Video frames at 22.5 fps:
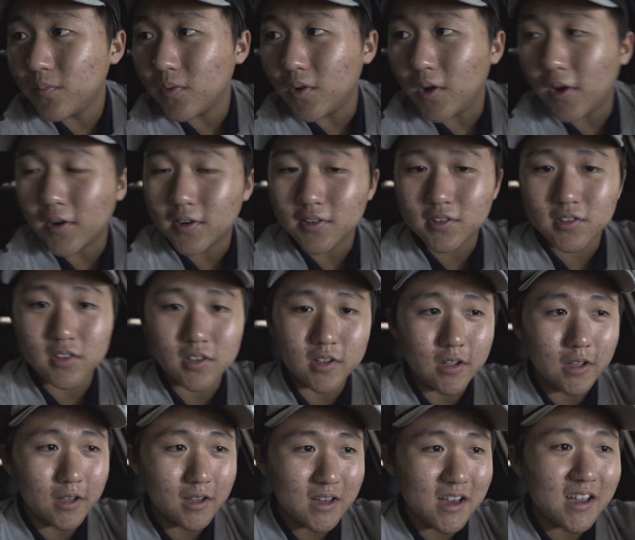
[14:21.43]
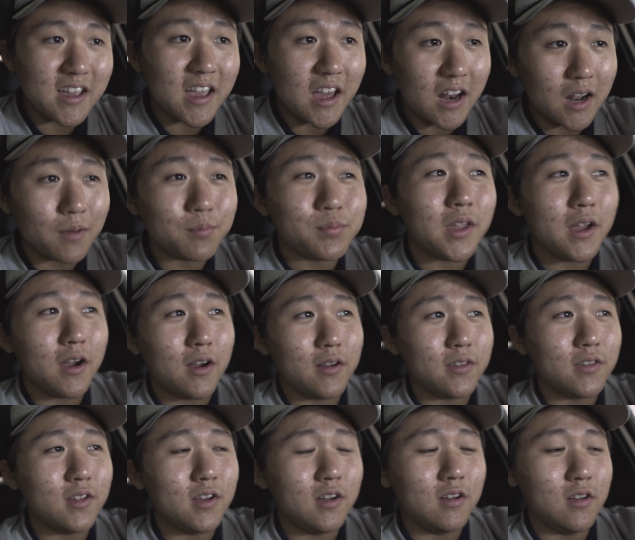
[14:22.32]
Honestly, it could get up
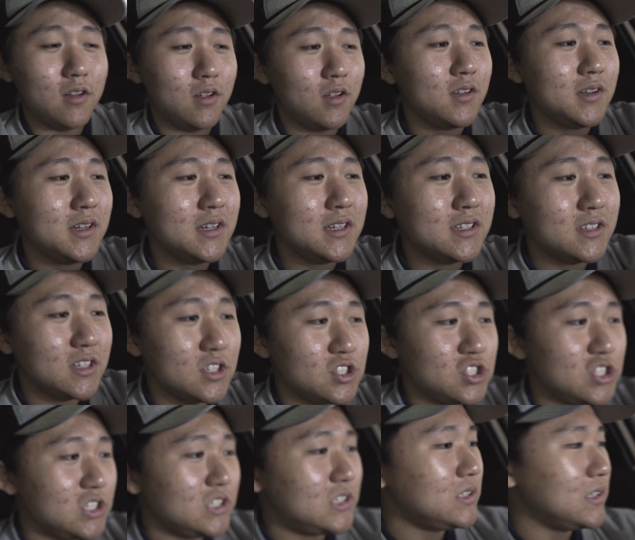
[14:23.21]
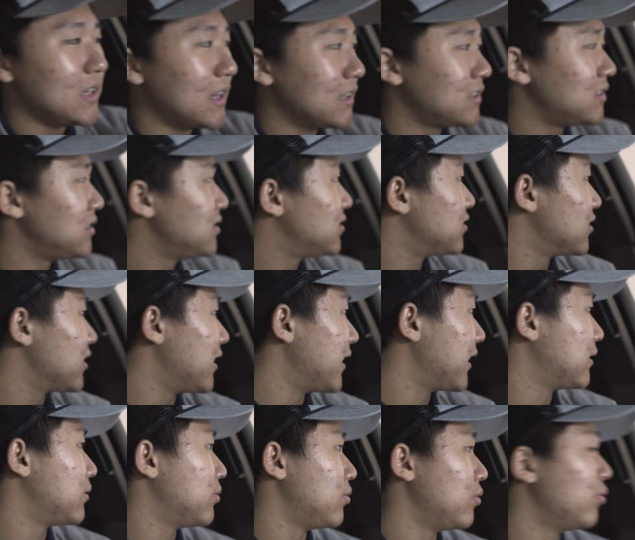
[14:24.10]
there. The GTSs are
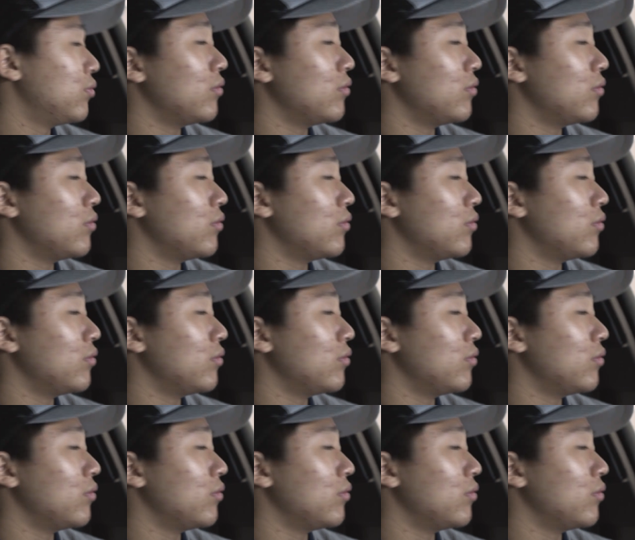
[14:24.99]
like,